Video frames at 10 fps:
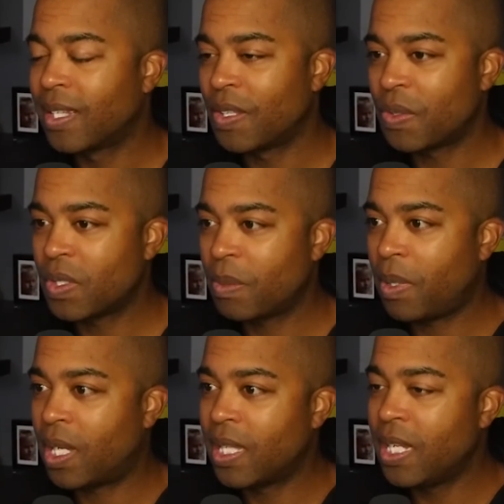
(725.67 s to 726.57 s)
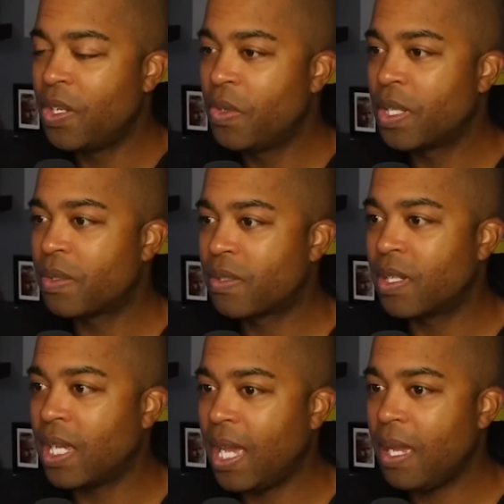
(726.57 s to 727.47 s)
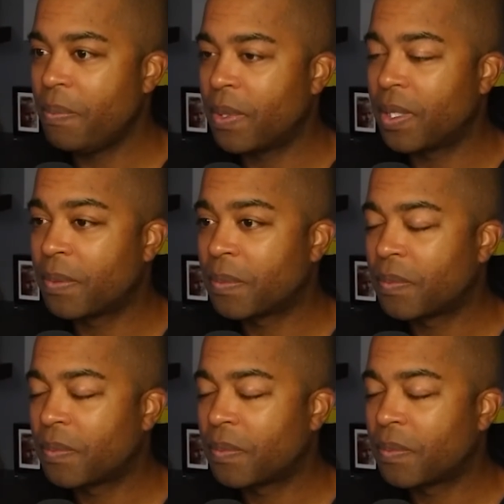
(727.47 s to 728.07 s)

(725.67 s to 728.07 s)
This is a. They knew this was gonna happen.